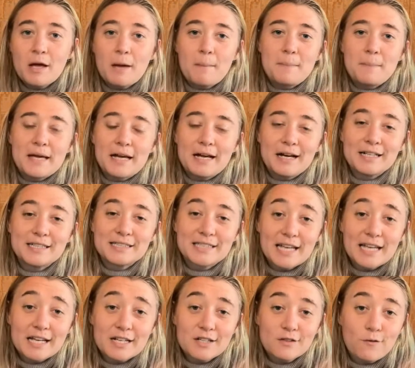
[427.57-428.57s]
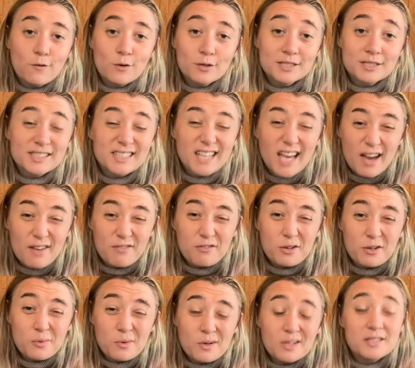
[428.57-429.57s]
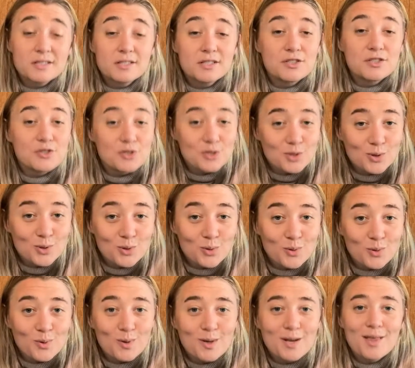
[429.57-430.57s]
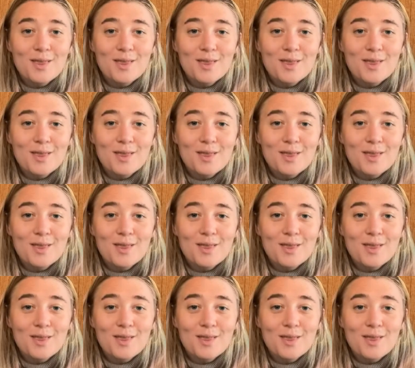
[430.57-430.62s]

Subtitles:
because ant forces everyone to do